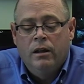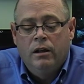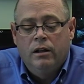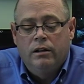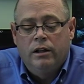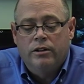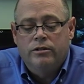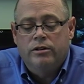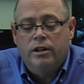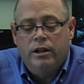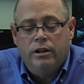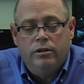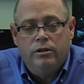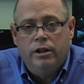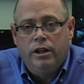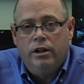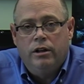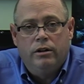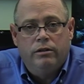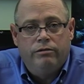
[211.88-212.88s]
Let's say you
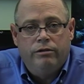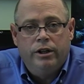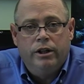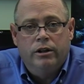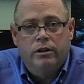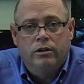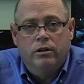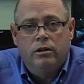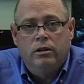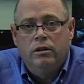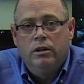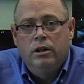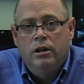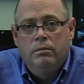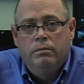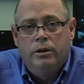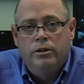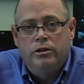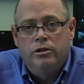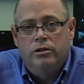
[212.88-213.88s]
needed a vehicle,
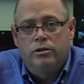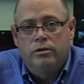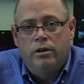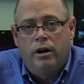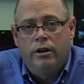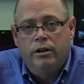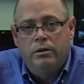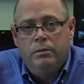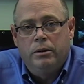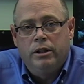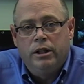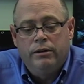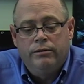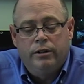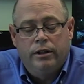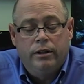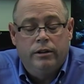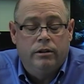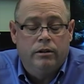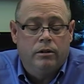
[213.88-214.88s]
but you strongly believe
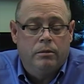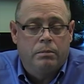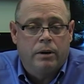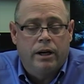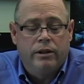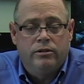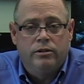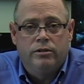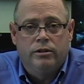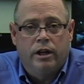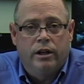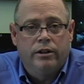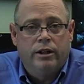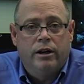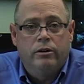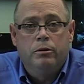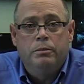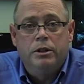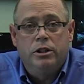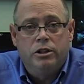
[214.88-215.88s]
that the prices on
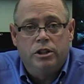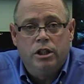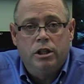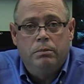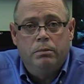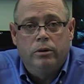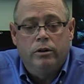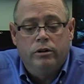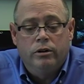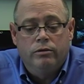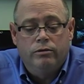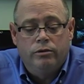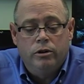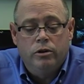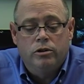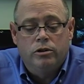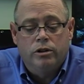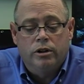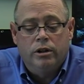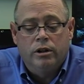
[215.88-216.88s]
that would be cheaper in the
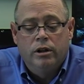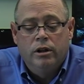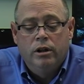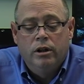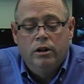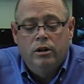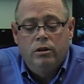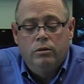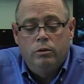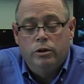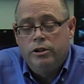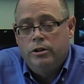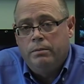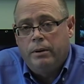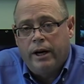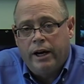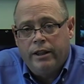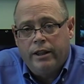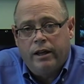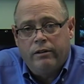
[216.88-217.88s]
future. Would you
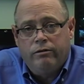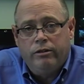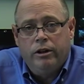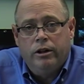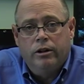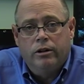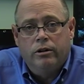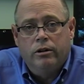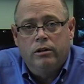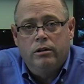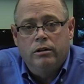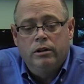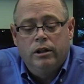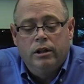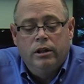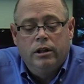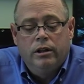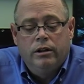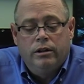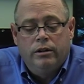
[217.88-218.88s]
buy that vehicle?
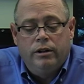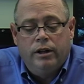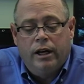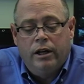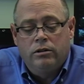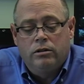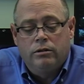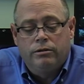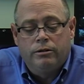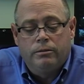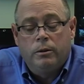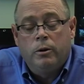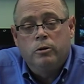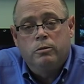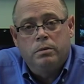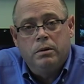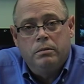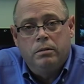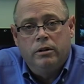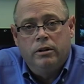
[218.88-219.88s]
The answer for
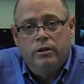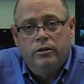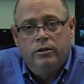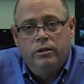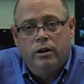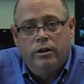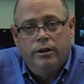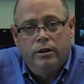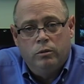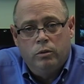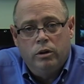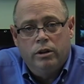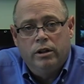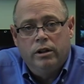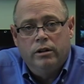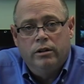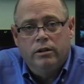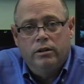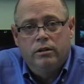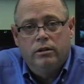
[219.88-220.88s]
most people is no, they
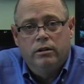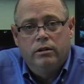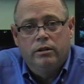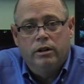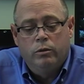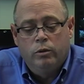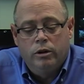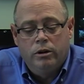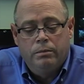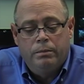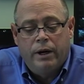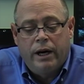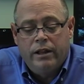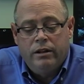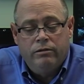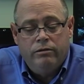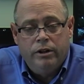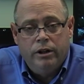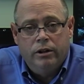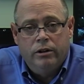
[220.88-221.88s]
wouldn't. They wouldn't buy the
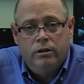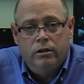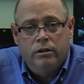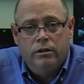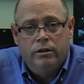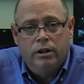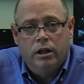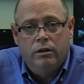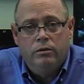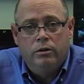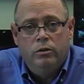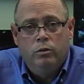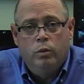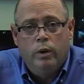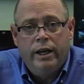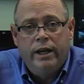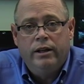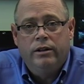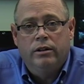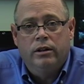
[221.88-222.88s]
vehicle. They would
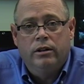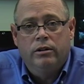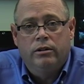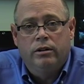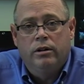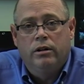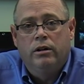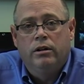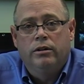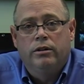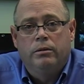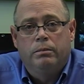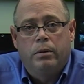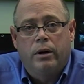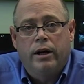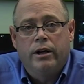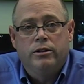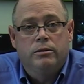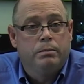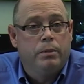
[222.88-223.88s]
wait until the
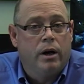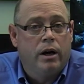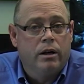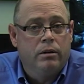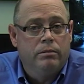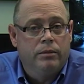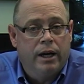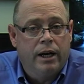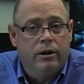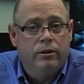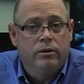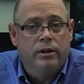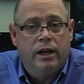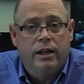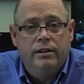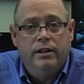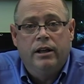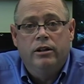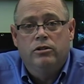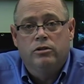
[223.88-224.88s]
price bottomed out
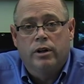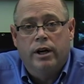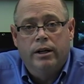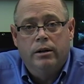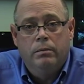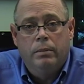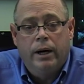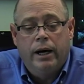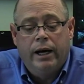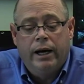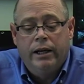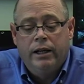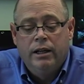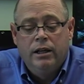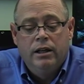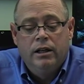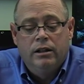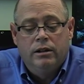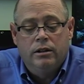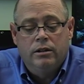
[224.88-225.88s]
and then try to buy.
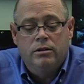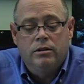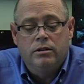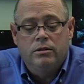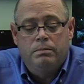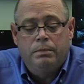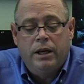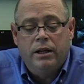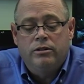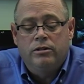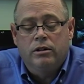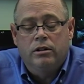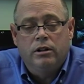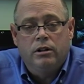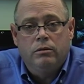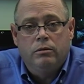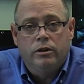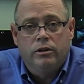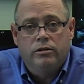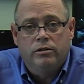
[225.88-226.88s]
This is basically
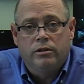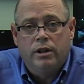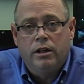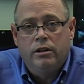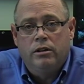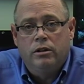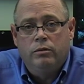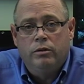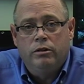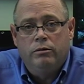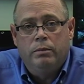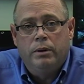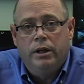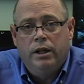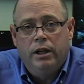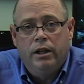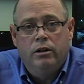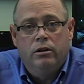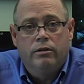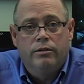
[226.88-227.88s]
the state that we've been
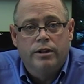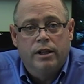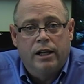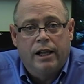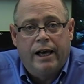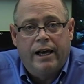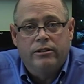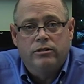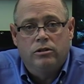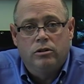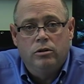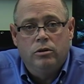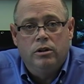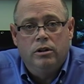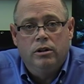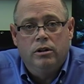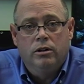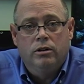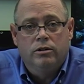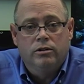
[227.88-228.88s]
in over the last 2
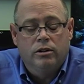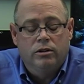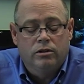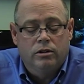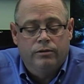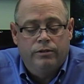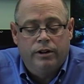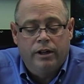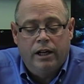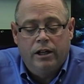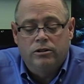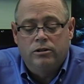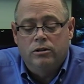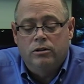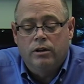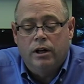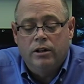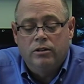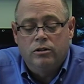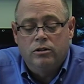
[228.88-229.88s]
years since the financial
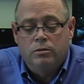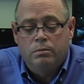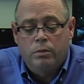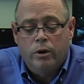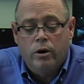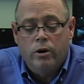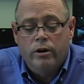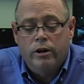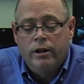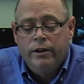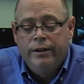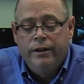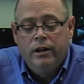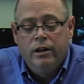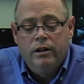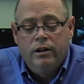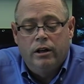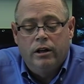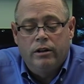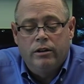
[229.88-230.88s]
crisis broke.
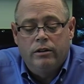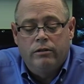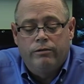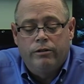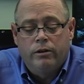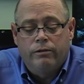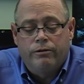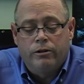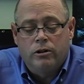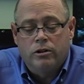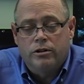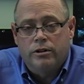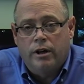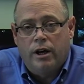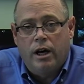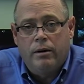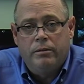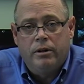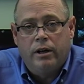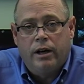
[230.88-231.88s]
For the first
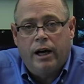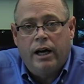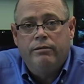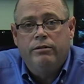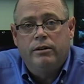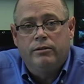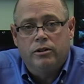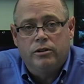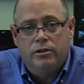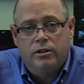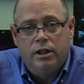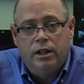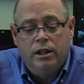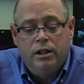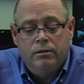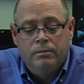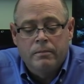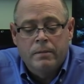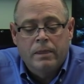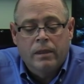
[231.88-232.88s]
time that I've ever
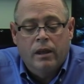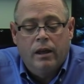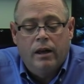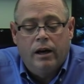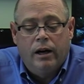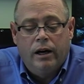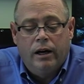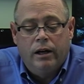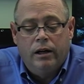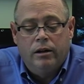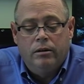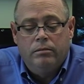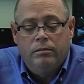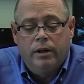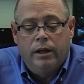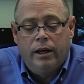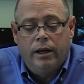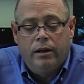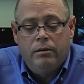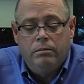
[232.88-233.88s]
seen,
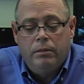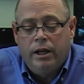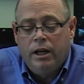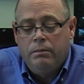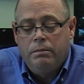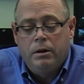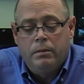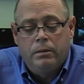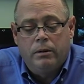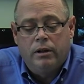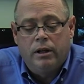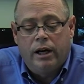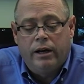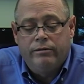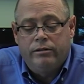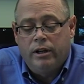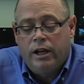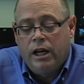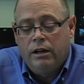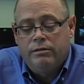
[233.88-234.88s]
and many people alive
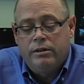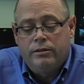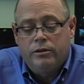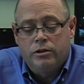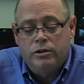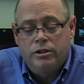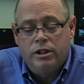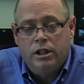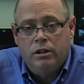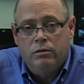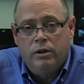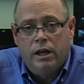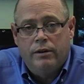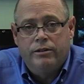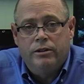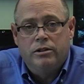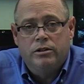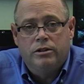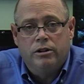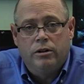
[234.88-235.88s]
today have ever seen, we have
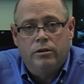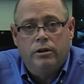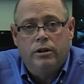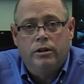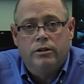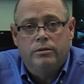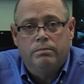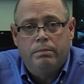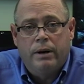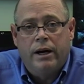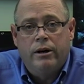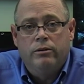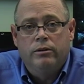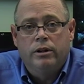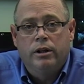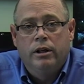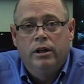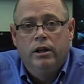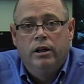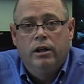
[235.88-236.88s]
a serious bout,
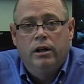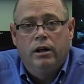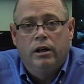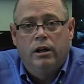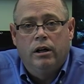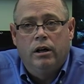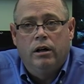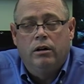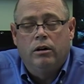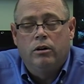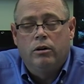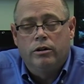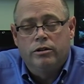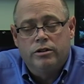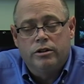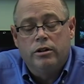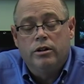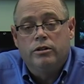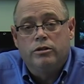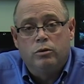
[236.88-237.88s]
or a
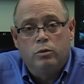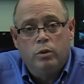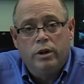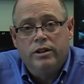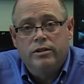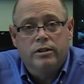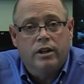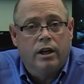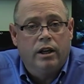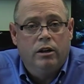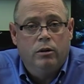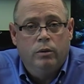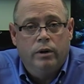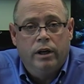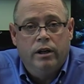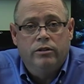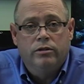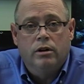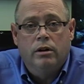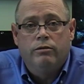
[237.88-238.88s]
serious risk
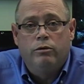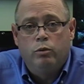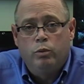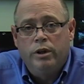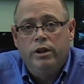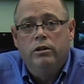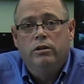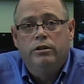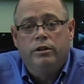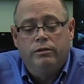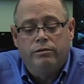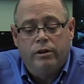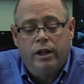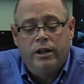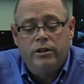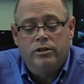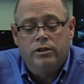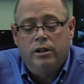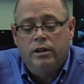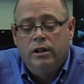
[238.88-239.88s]
anyways, of real
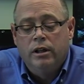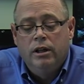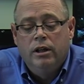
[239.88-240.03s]
deflation.